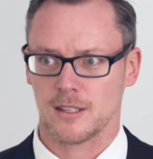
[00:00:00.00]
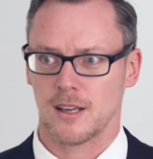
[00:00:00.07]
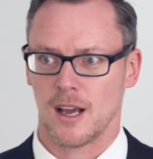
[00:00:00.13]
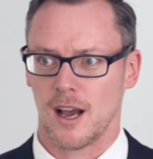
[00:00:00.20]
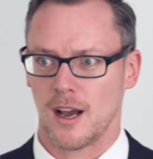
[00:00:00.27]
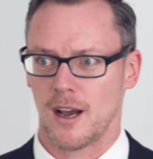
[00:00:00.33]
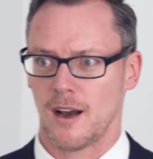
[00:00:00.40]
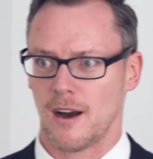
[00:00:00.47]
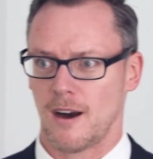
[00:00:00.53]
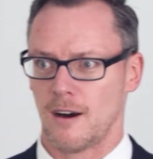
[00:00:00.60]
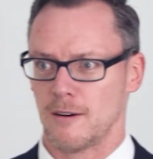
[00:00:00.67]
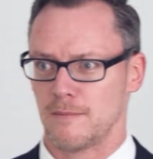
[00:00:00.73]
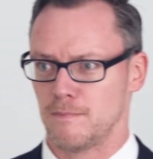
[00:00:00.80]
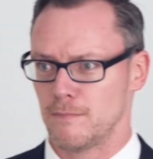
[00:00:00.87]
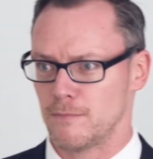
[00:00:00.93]
Uh,
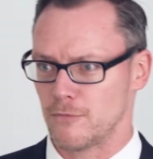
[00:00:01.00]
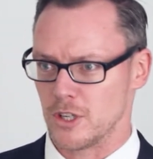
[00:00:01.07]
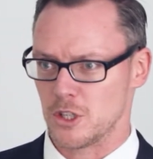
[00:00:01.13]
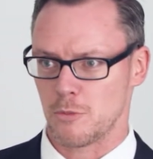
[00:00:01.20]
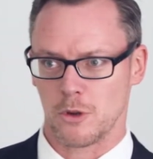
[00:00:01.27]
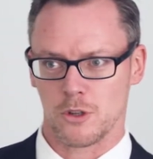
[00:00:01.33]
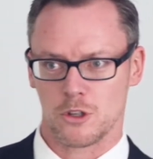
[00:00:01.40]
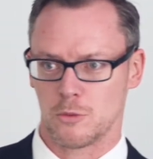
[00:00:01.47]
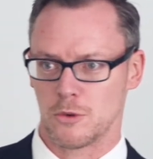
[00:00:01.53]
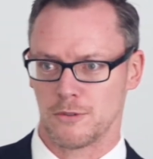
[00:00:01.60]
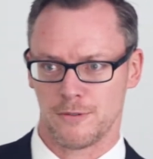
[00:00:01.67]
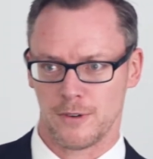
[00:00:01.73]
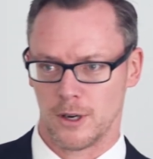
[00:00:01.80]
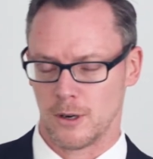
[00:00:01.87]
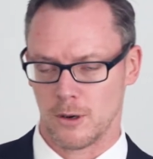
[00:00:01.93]
I'm responsible
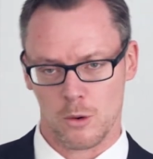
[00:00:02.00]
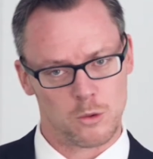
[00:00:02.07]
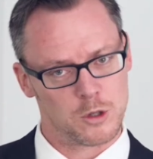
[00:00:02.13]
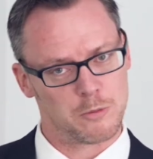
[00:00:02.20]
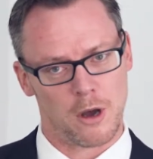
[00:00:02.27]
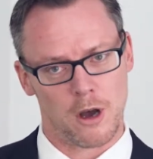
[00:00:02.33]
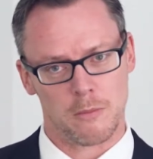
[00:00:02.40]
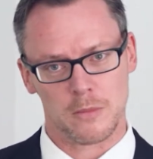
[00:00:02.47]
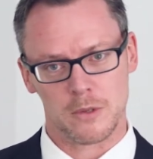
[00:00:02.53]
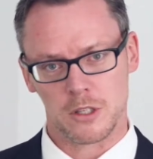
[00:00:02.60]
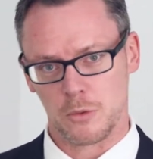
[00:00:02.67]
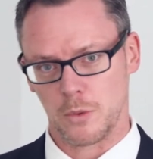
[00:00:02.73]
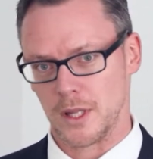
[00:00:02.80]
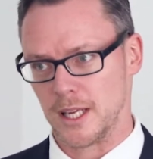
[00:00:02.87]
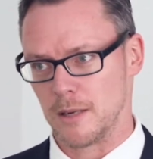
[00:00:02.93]
for all departments
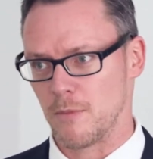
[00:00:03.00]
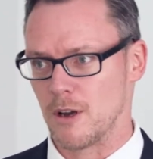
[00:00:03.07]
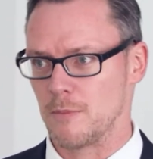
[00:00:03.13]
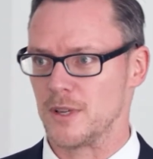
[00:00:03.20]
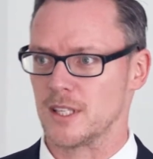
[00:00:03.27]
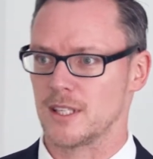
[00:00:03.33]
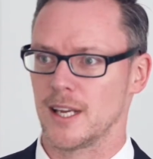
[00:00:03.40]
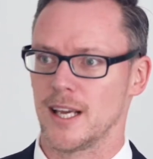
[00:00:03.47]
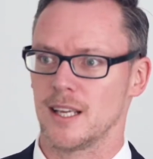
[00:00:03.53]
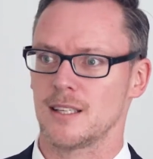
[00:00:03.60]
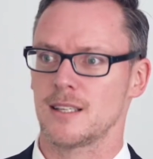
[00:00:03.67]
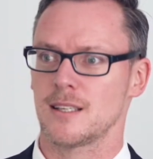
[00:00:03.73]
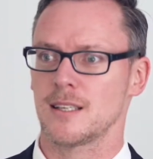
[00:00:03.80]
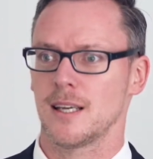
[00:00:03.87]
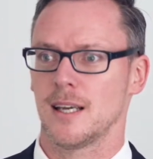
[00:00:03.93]
within my
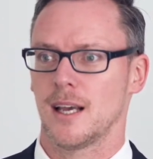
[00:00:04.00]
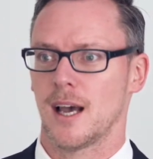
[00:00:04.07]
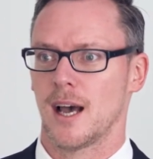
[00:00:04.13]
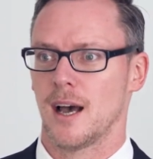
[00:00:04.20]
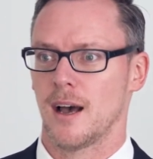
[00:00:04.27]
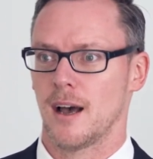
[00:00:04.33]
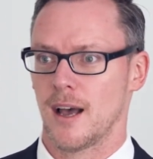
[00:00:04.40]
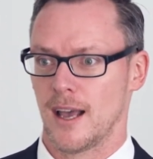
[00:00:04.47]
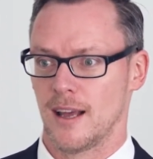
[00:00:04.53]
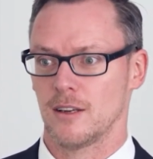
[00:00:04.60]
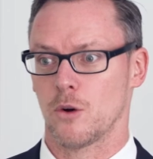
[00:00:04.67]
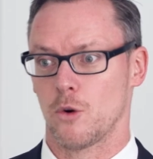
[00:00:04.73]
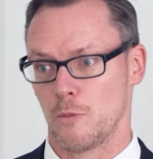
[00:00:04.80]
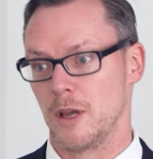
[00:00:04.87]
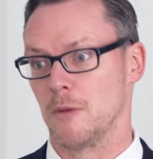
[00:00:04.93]
business uh, and
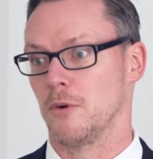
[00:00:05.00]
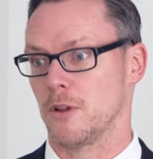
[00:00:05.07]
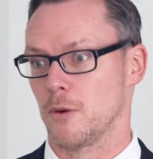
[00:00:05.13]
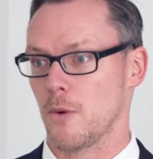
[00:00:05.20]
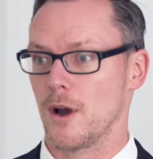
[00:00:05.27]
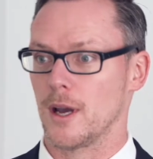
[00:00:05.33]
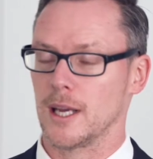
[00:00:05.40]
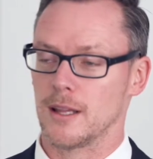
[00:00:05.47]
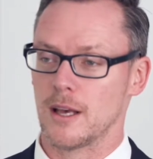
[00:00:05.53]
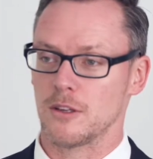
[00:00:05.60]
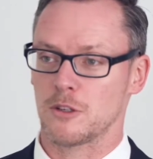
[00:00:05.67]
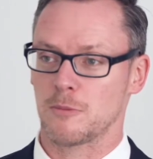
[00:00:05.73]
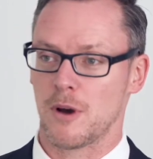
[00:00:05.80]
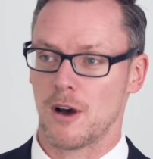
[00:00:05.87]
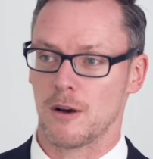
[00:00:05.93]
all people that work in those
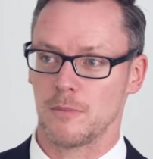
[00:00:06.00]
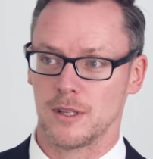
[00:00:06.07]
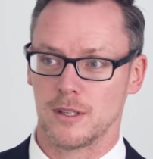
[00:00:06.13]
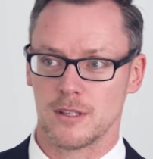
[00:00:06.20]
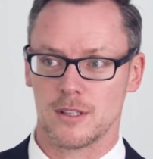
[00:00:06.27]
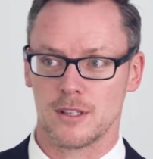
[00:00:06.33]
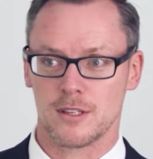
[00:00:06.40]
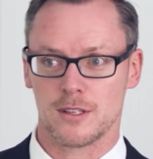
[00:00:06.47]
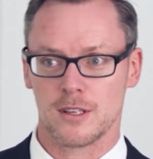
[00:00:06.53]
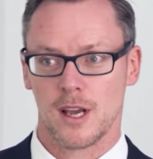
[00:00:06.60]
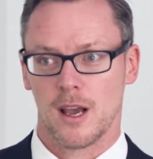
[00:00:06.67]
departments.